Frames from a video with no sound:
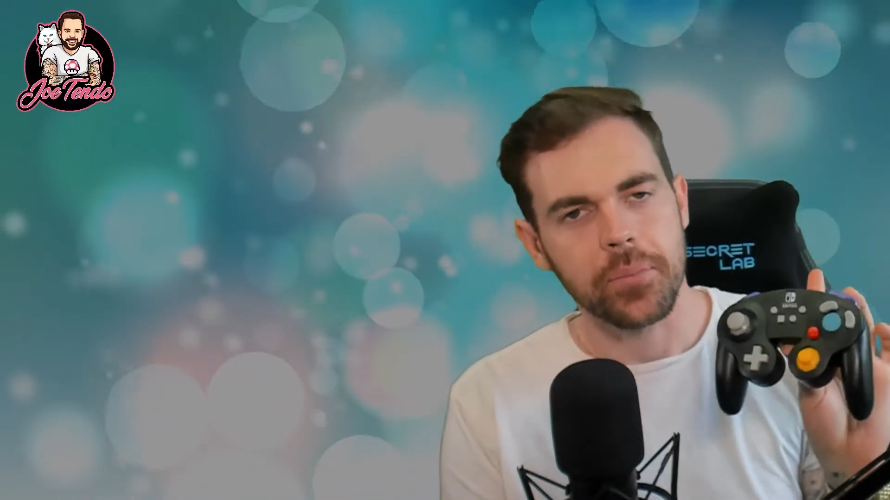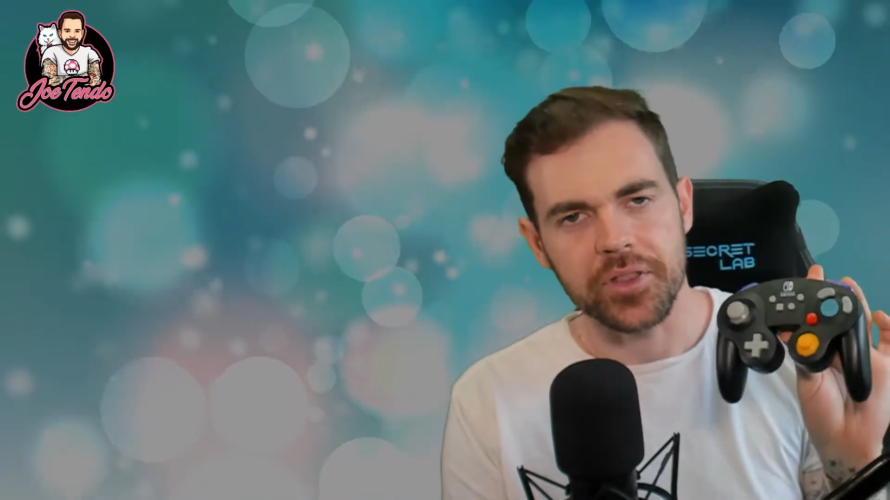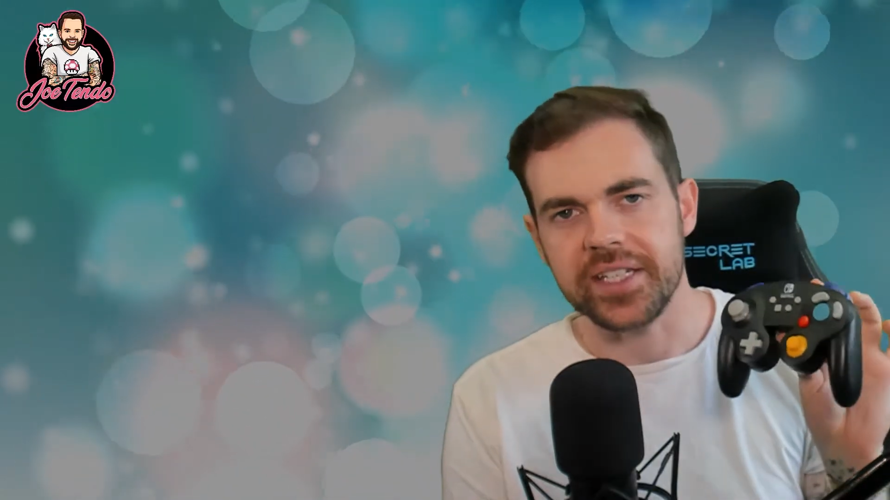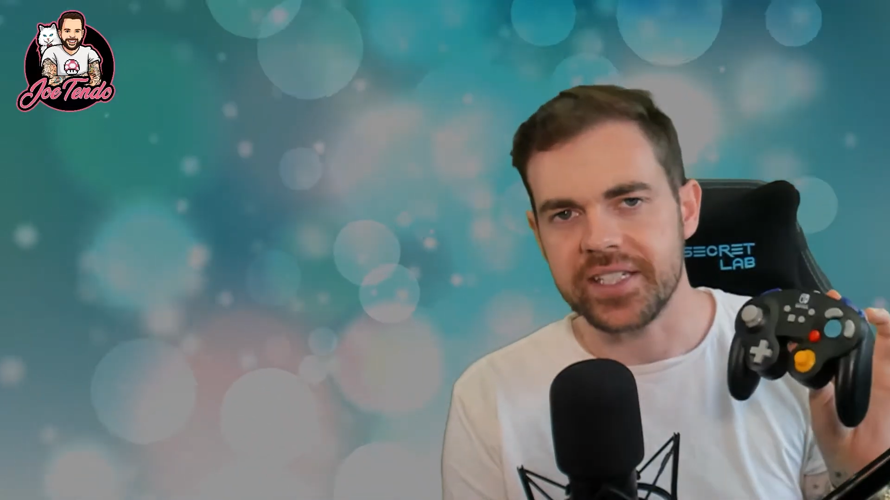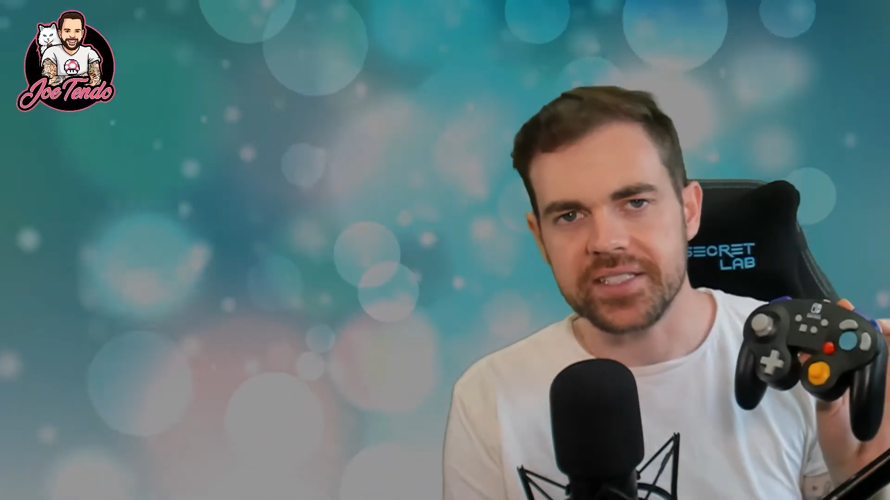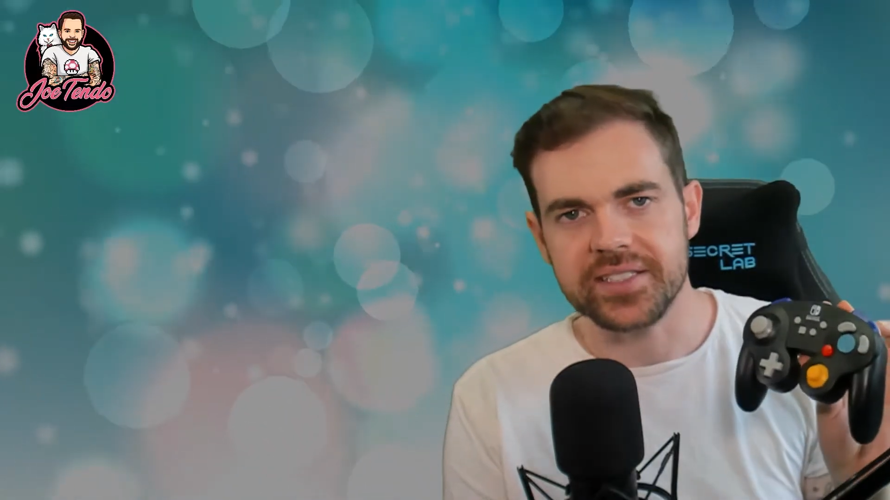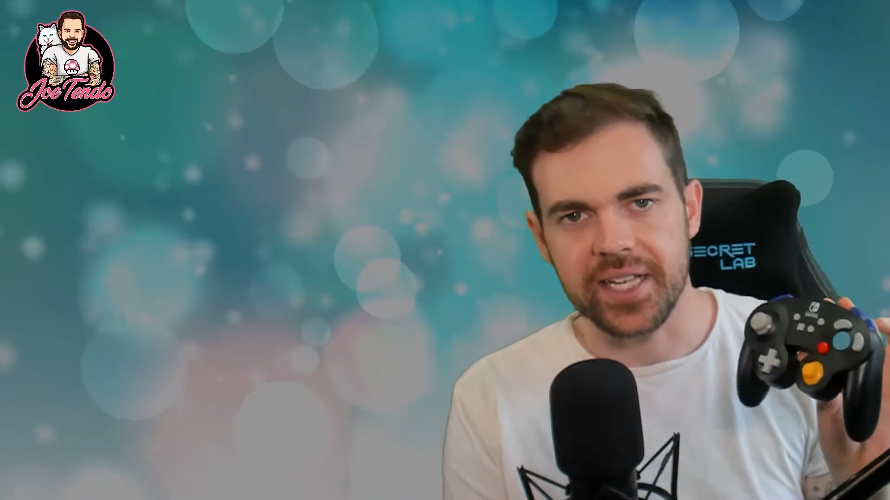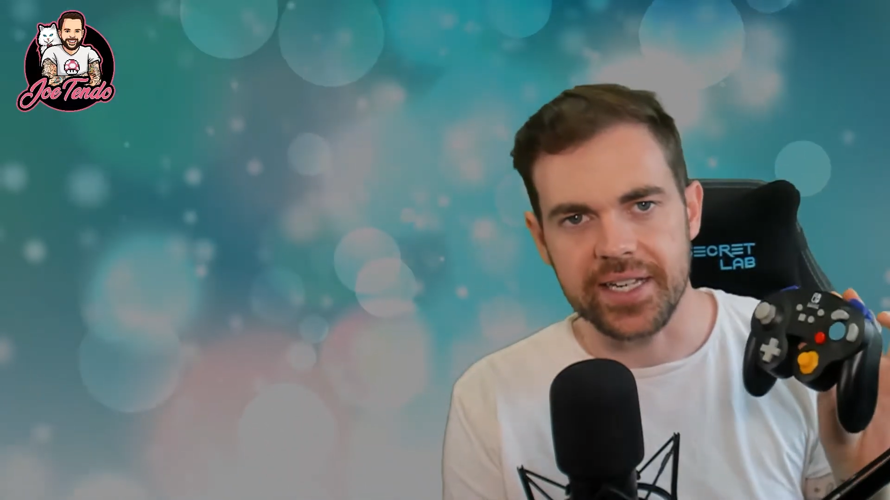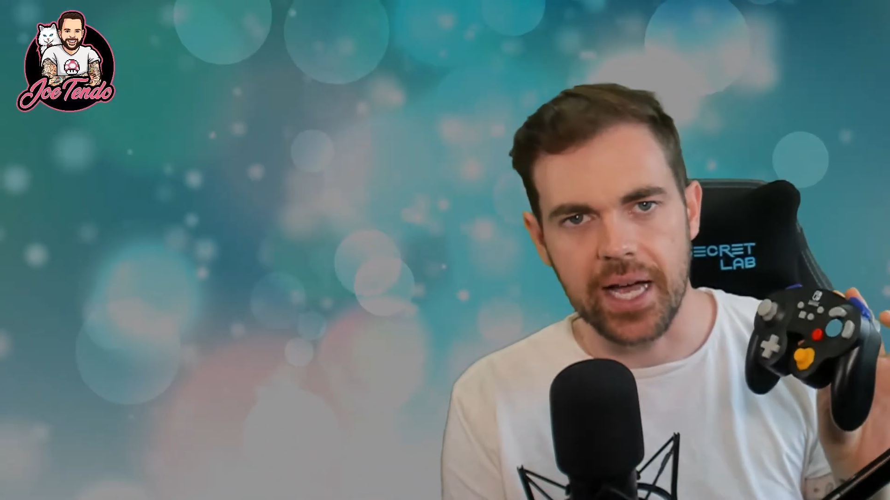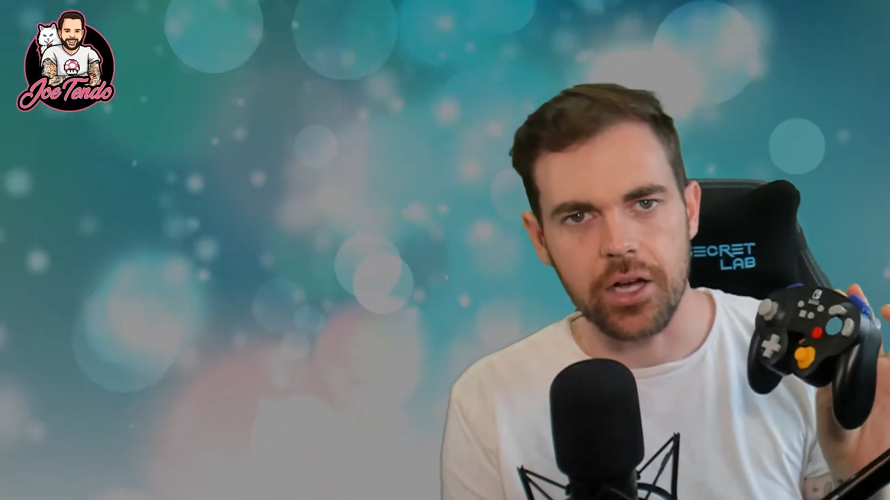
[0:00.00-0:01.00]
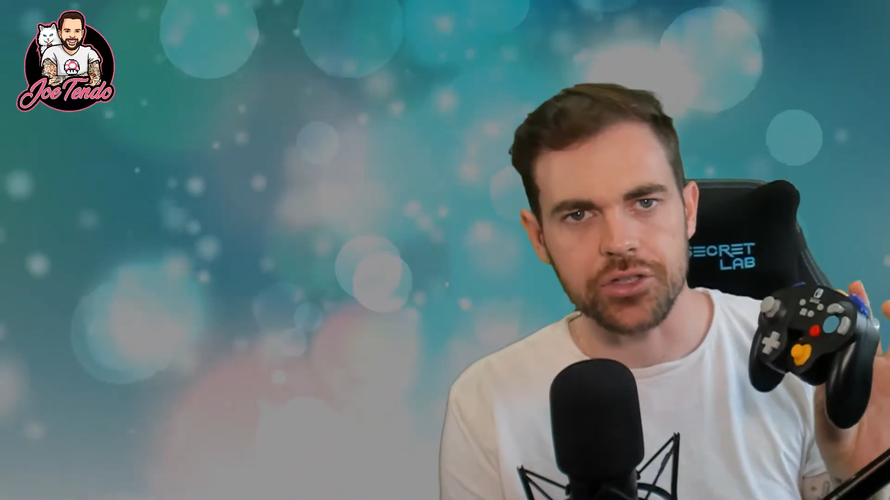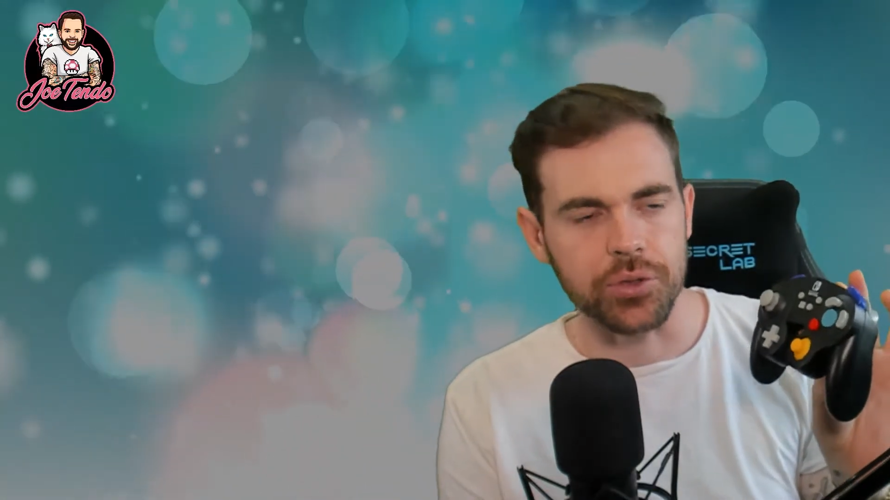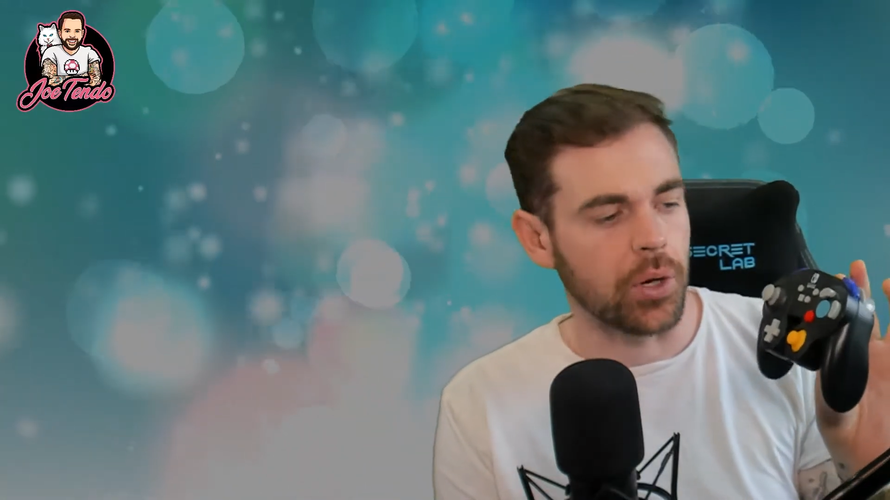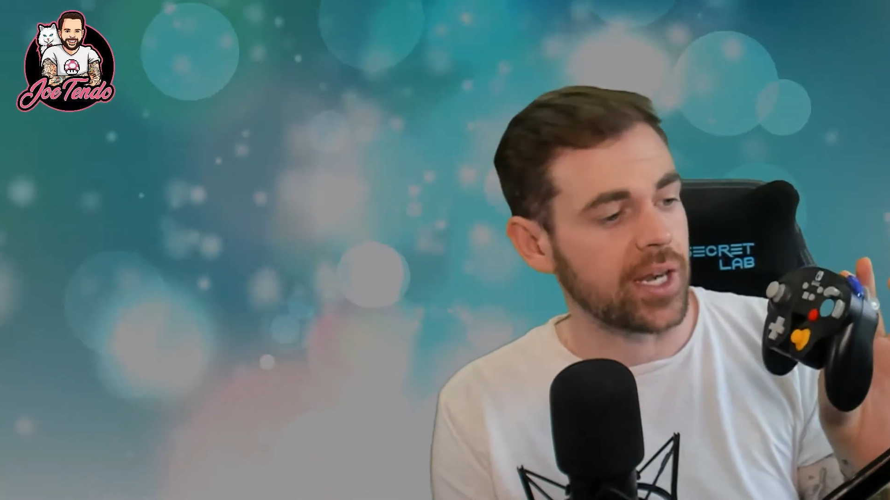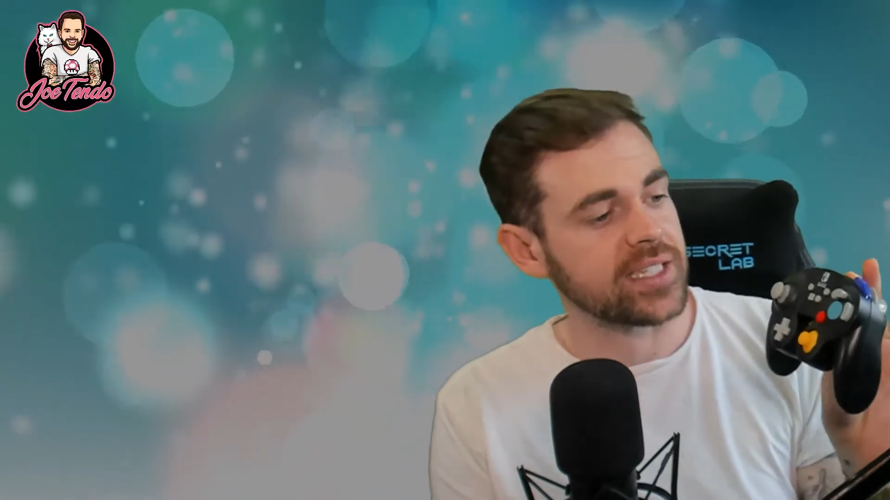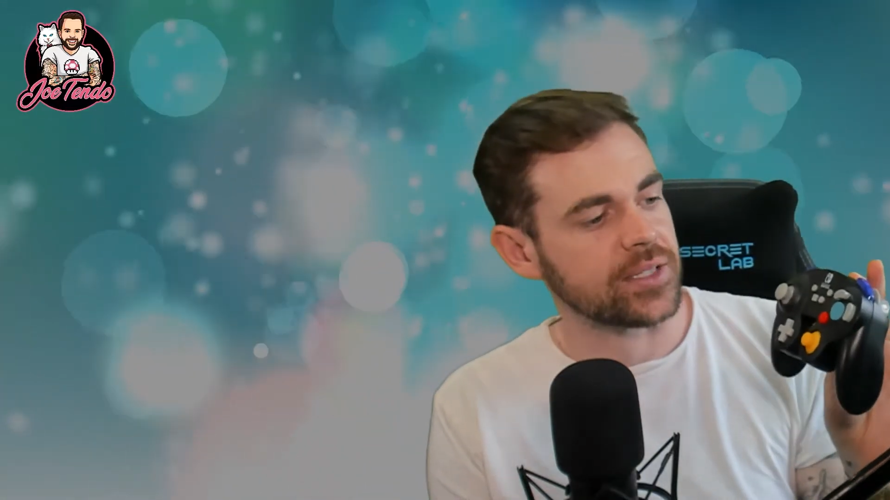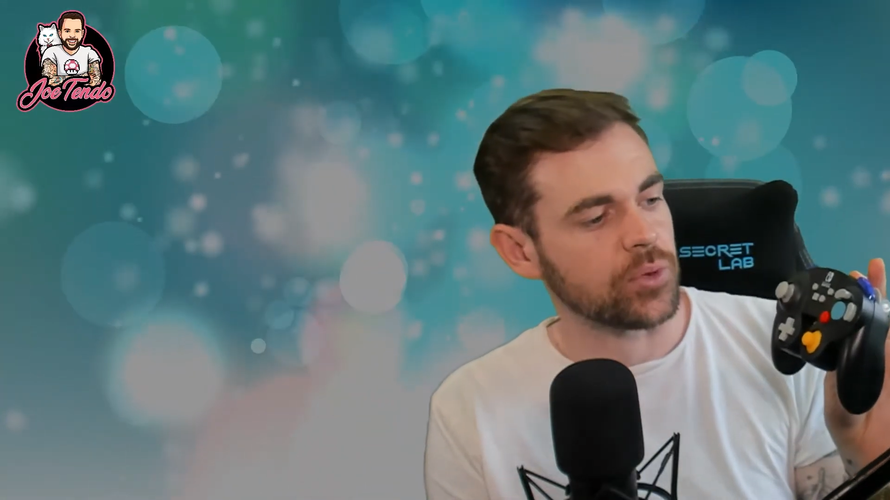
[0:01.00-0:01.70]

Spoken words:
but they did send out a new one as